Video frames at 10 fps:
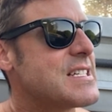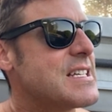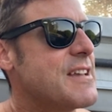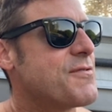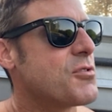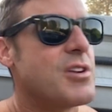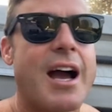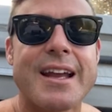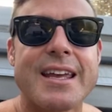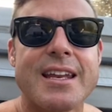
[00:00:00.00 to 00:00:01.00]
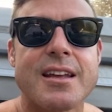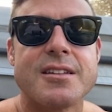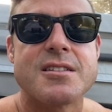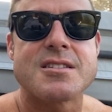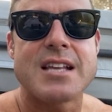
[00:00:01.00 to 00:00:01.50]
if you're not getting a
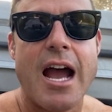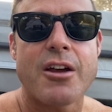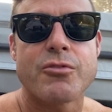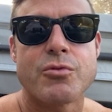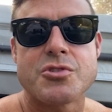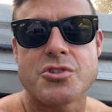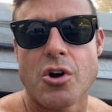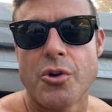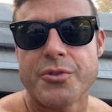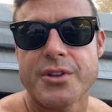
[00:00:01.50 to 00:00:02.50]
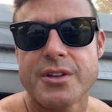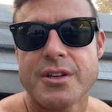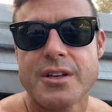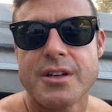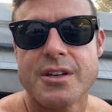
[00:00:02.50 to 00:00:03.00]
desired result,
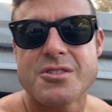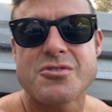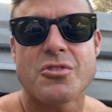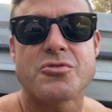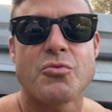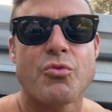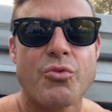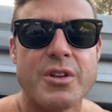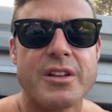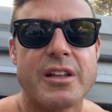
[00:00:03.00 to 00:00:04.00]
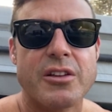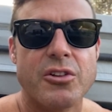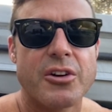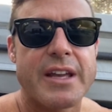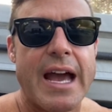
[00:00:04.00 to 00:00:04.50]
start to really
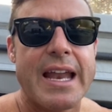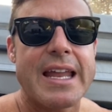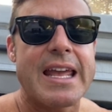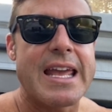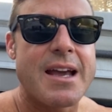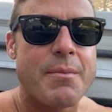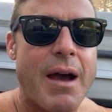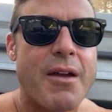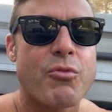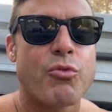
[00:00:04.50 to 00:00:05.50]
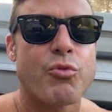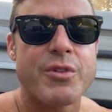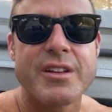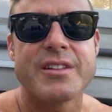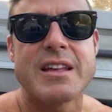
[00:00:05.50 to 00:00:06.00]
look at, am I
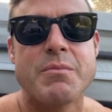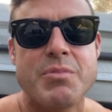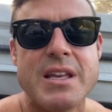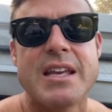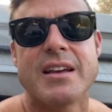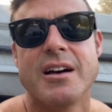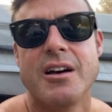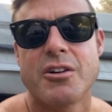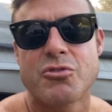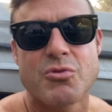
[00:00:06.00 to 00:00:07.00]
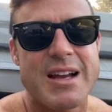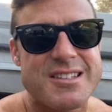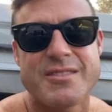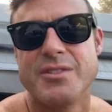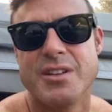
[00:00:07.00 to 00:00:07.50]
really being
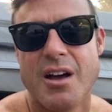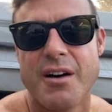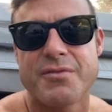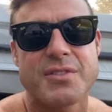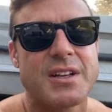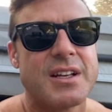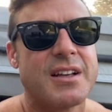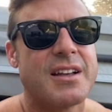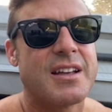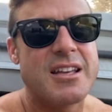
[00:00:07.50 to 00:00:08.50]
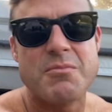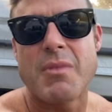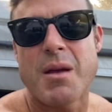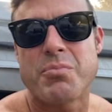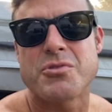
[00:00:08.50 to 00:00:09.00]
aggressive enough in
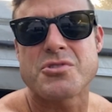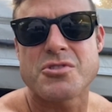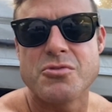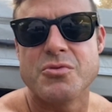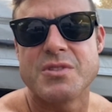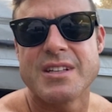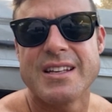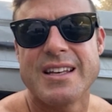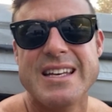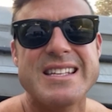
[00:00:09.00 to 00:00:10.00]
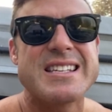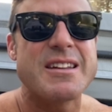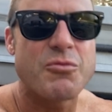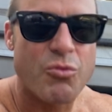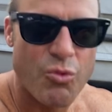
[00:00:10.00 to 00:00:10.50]
my pursuit? Is
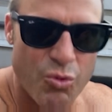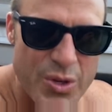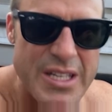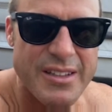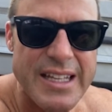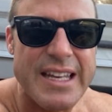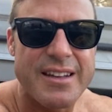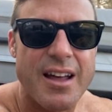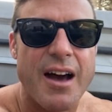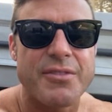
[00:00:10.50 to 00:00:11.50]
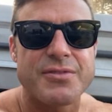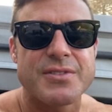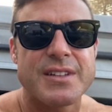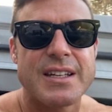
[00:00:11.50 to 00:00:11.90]
it really enough?